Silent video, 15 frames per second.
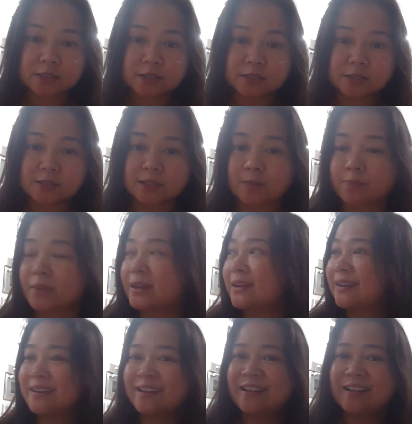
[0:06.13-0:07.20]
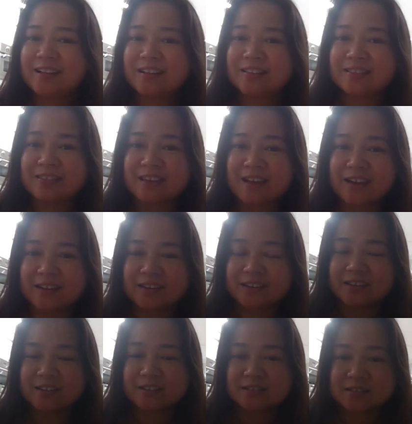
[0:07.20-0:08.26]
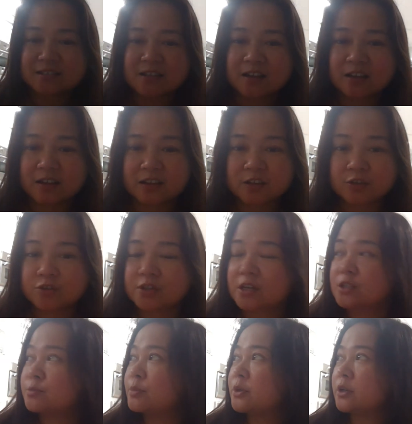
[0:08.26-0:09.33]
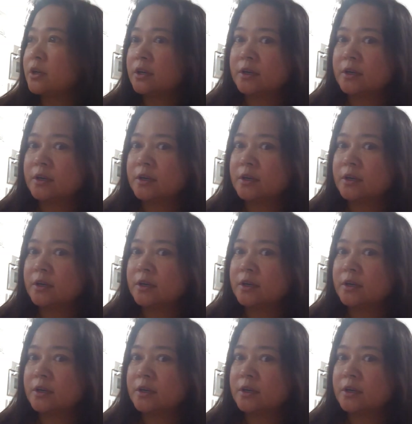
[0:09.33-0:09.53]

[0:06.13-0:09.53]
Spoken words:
This is something that is in your textbook.